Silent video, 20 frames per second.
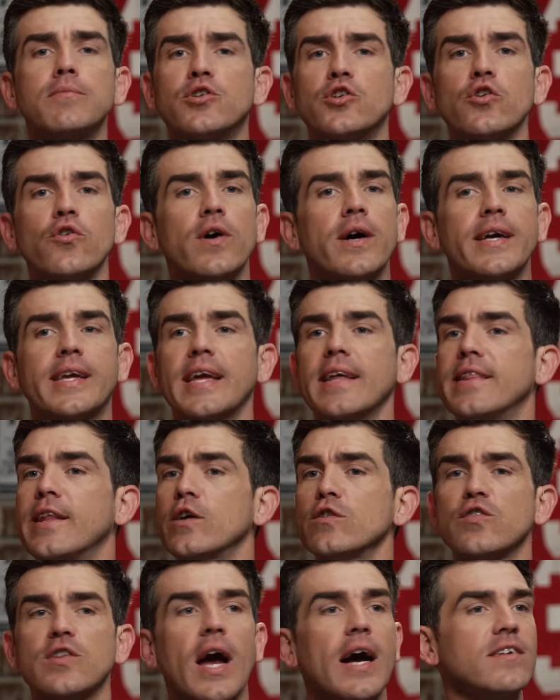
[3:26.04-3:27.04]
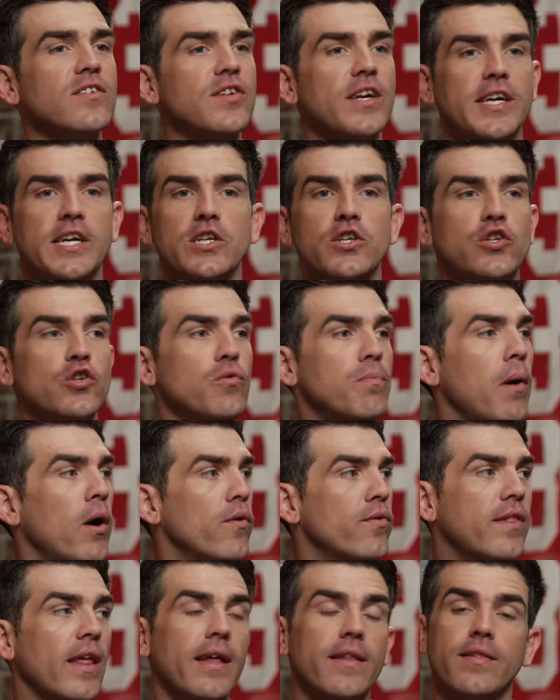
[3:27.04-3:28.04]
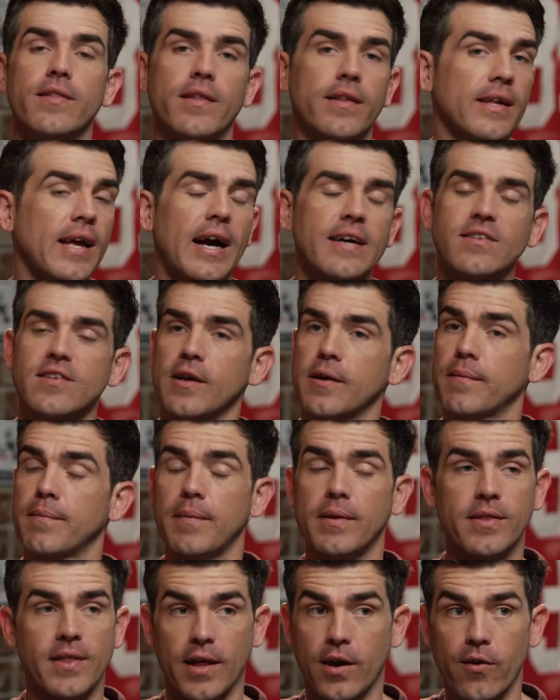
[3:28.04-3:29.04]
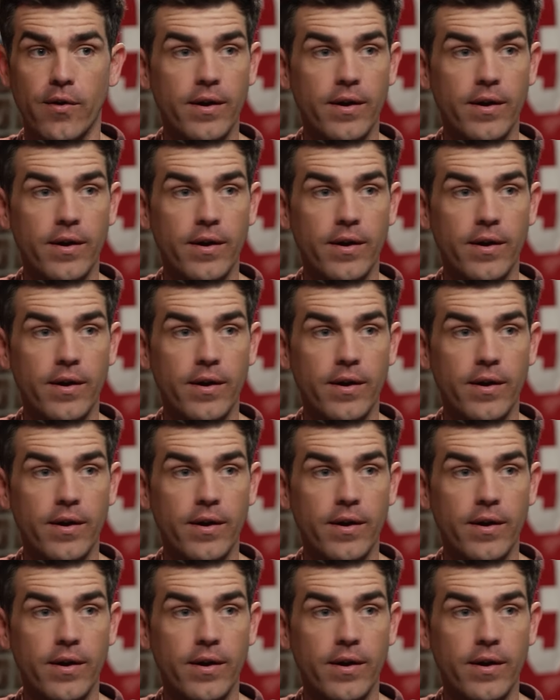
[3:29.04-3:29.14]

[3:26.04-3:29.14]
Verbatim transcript: sure, again, there's guys that can do both. Guys that can tight